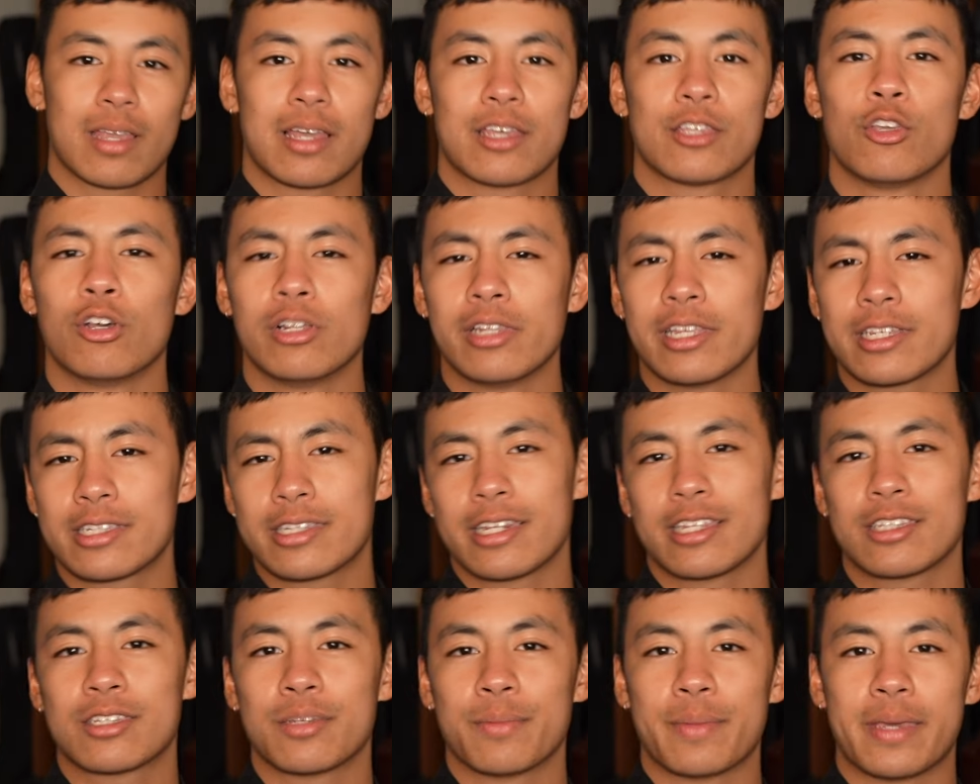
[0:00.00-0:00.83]
You're
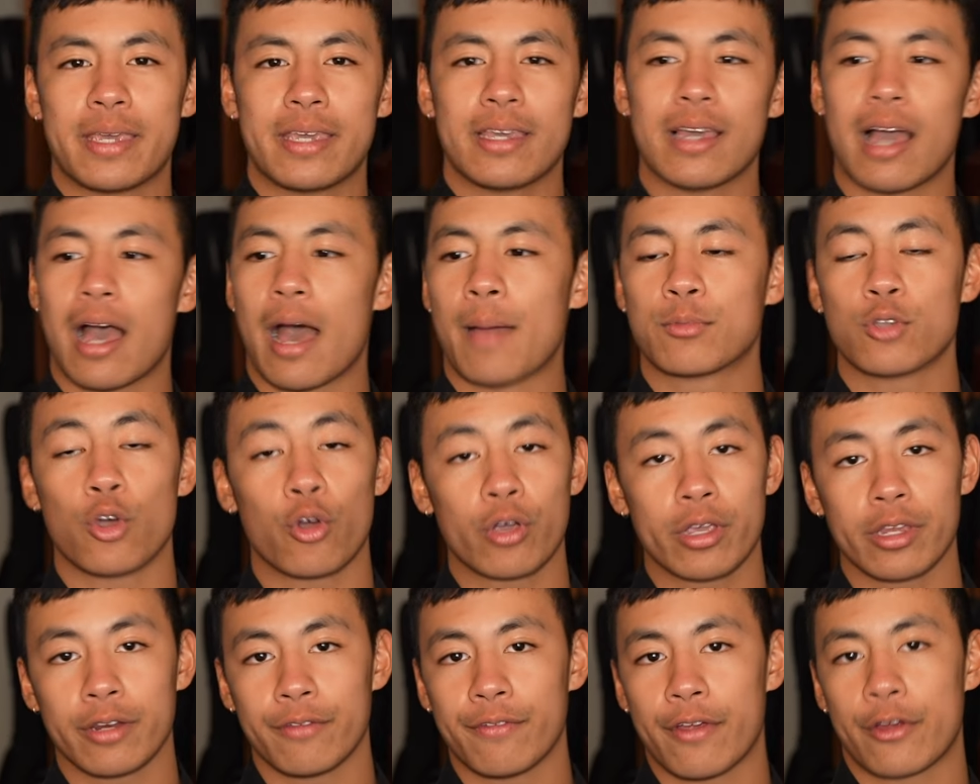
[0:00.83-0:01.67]
listening to me. I'm
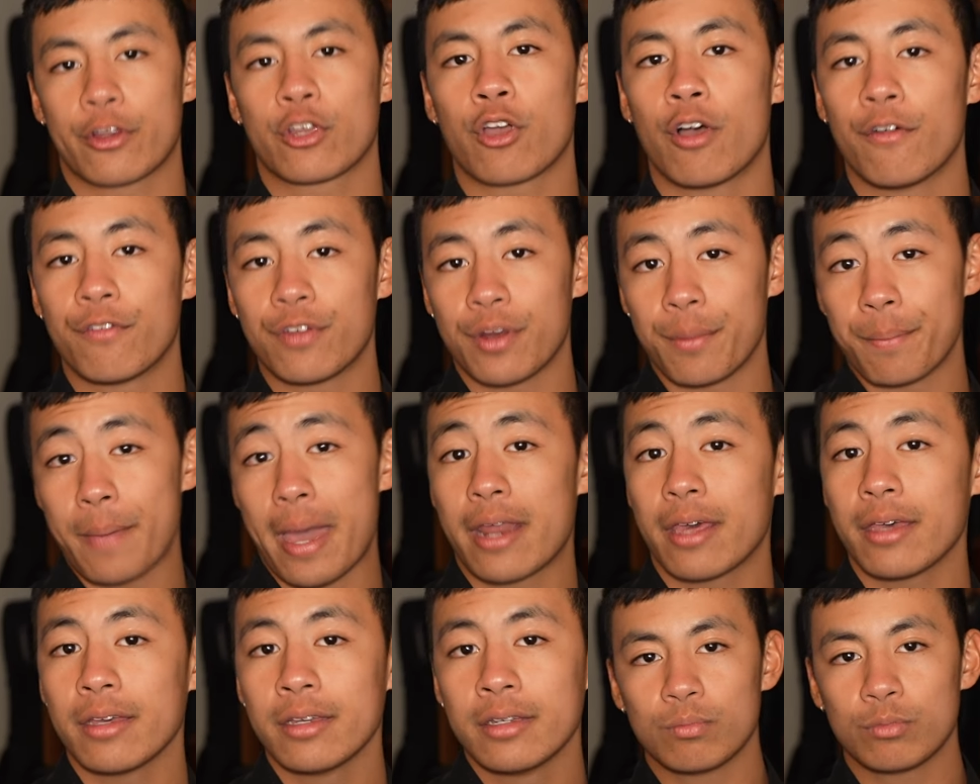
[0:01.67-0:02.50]
talking in a very confident
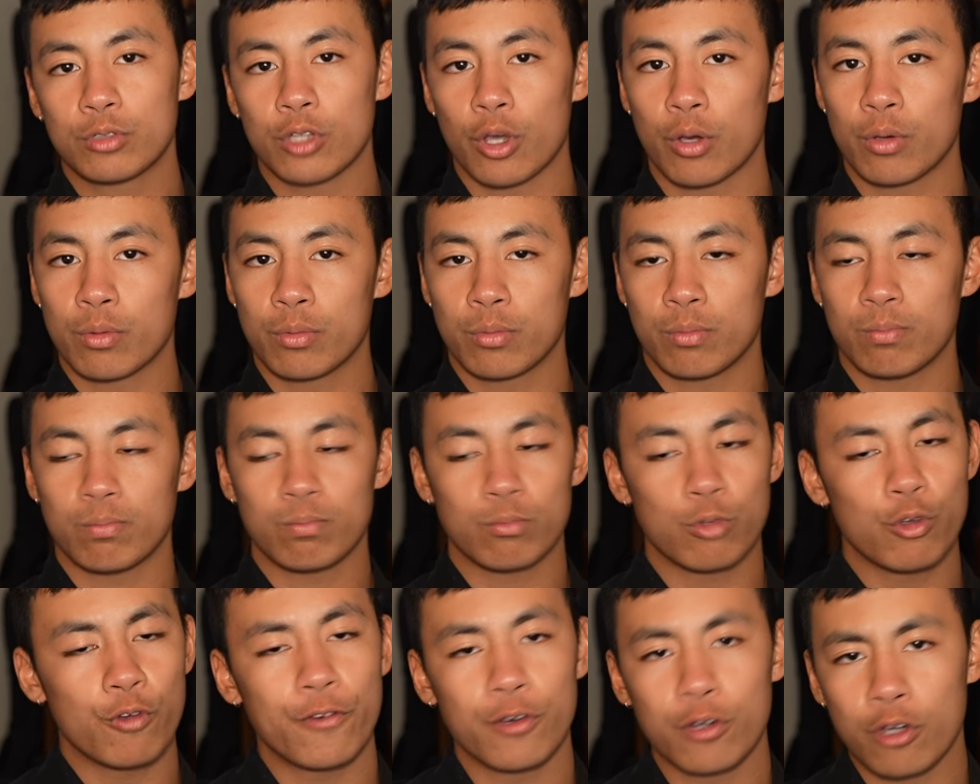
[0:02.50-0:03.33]
manner. So
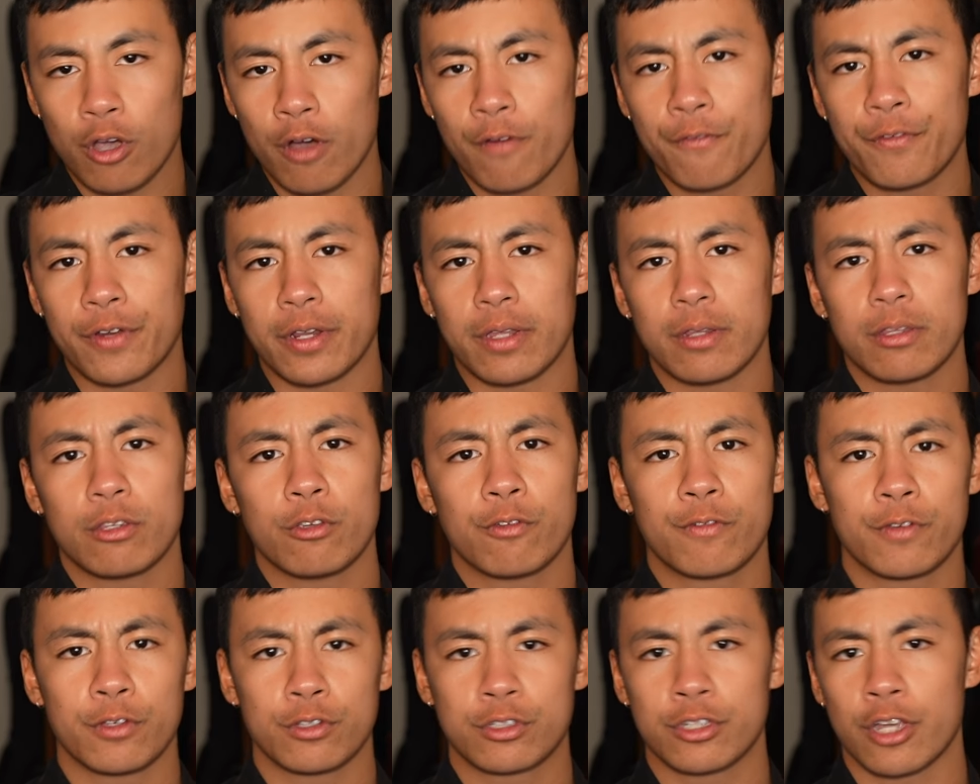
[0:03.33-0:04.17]
you feel confident, you
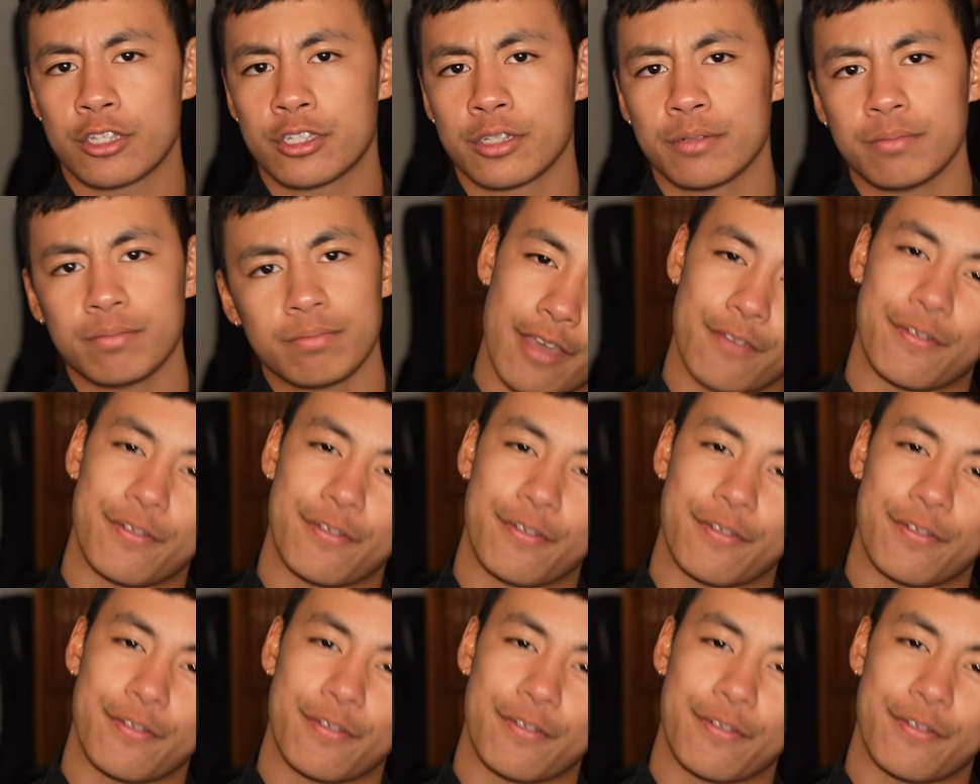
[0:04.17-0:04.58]
feel certain.